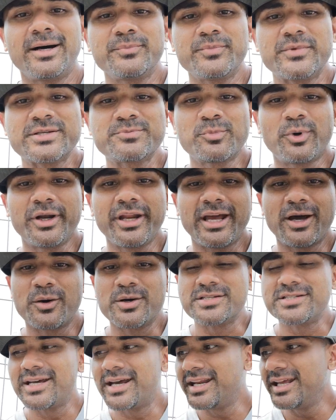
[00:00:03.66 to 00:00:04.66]
This morning I
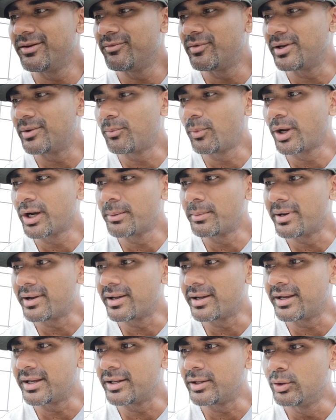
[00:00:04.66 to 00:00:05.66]
was chatting with one of
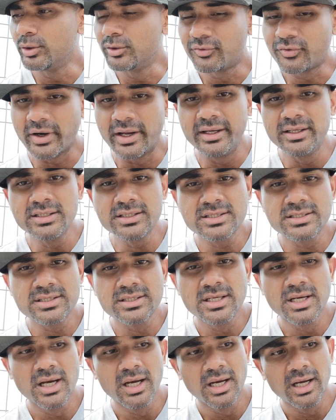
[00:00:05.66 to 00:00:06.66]
my good friends,
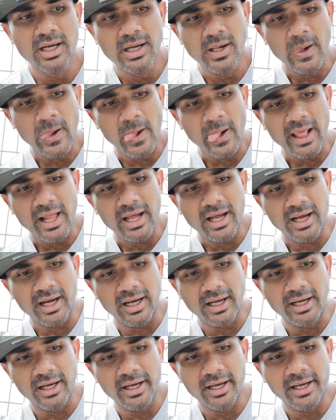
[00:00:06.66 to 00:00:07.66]

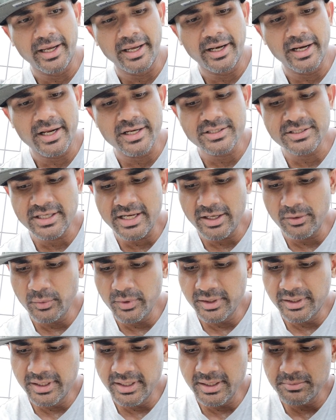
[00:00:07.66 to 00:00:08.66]
and I shared
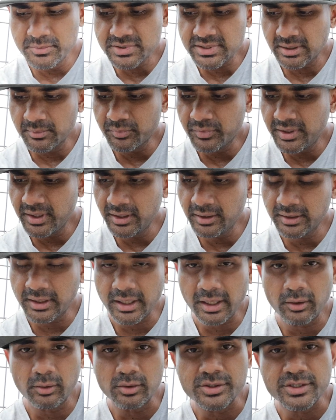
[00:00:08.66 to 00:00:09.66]
with him something
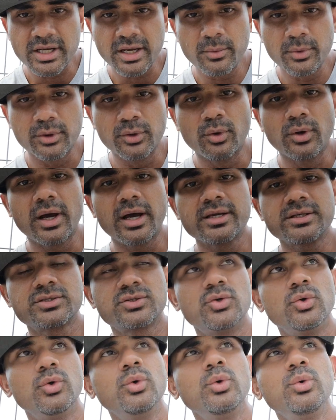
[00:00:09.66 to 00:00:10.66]
that I will share with you guys
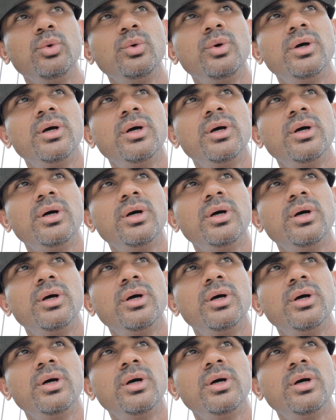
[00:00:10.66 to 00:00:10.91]
too.